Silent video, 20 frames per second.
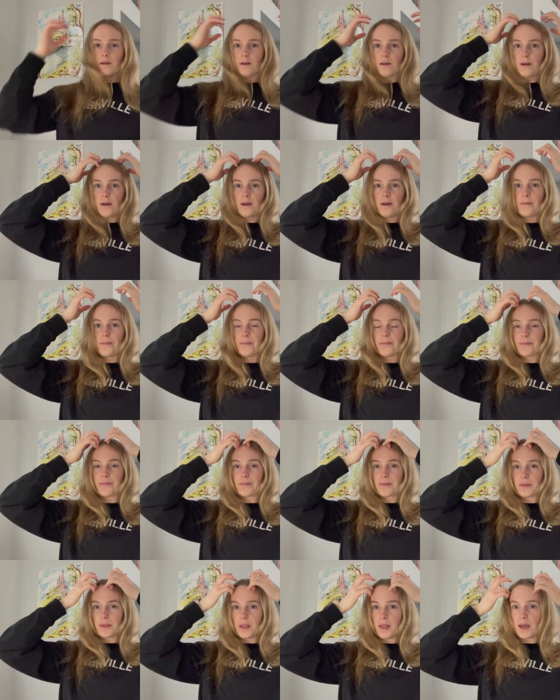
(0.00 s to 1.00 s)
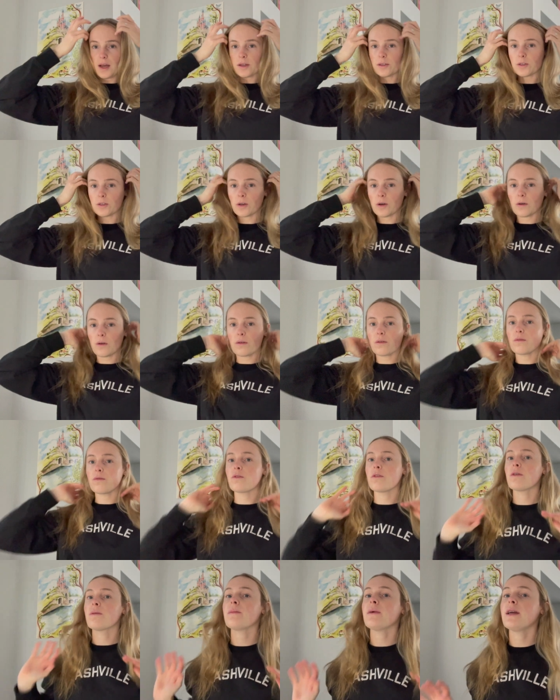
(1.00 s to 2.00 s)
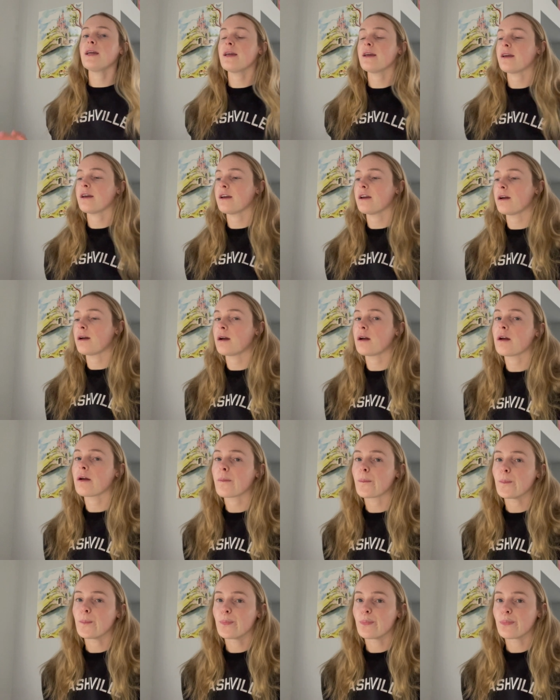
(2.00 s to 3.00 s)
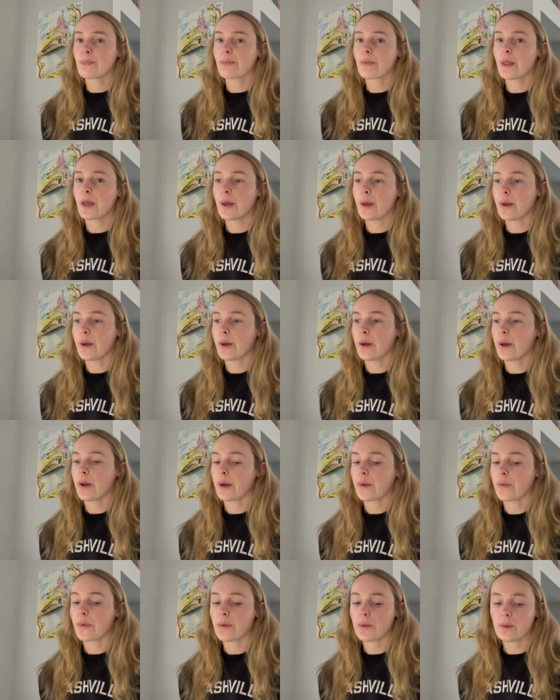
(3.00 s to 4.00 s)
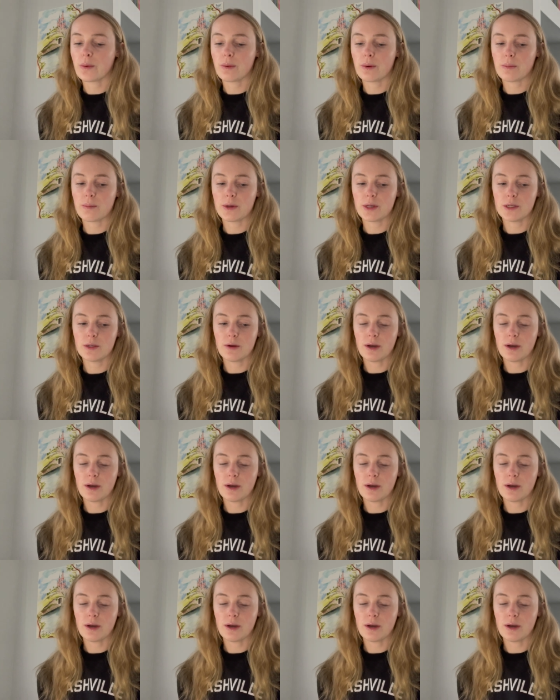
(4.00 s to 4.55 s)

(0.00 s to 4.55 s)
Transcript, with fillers: And Yeah, so for my hair, I don't know what I'm gonna do.